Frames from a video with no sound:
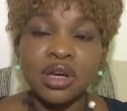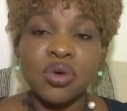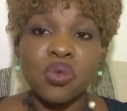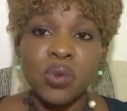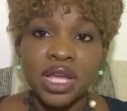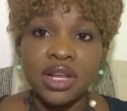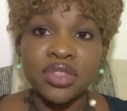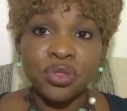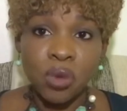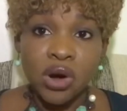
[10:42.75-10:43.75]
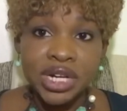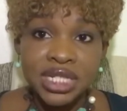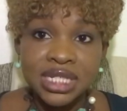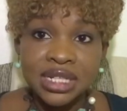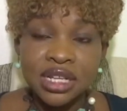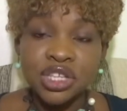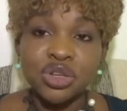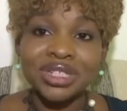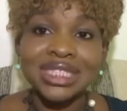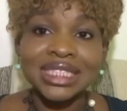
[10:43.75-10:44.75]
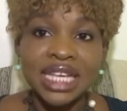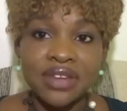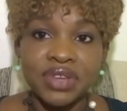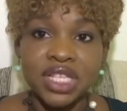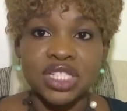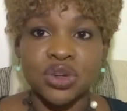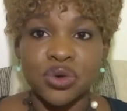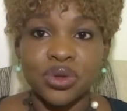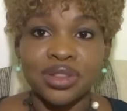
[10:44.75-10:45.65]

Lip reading: will thwart your savings goal.